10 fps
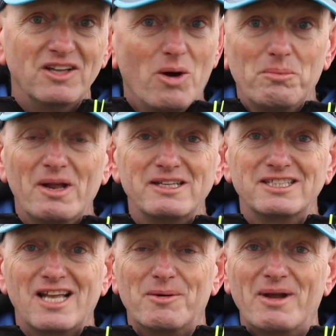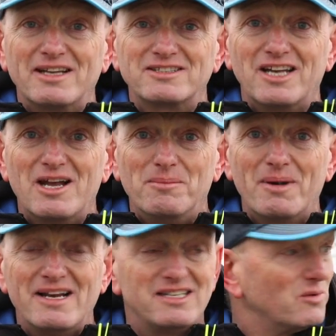on places like we are today on
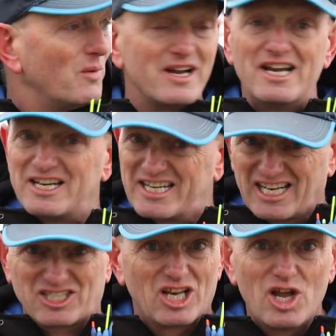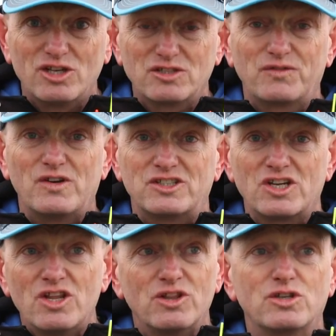Bennies, where you catch loads of
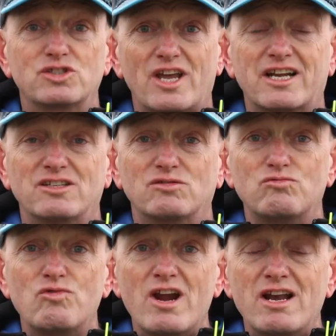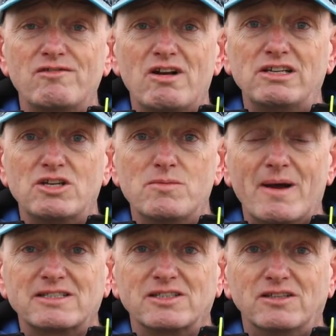fish. Those seconds really, really do
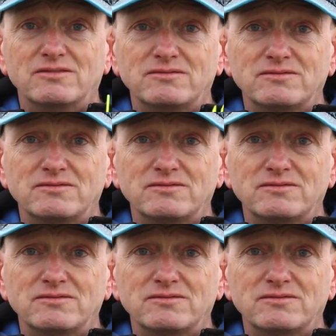matter.